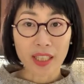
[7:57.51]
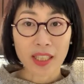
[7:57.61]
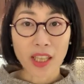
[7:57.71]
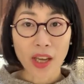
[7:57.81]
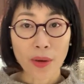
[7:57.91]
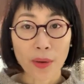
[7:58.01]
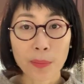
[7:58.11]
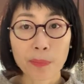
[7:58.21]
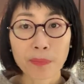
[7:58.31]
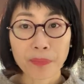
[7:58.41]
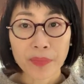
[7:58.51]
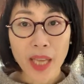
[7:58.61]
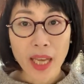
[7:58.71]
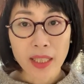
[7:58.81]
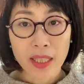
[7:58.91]
So,
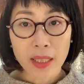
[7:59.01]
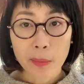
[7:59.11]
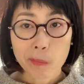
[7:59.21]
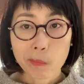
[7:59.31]
yes.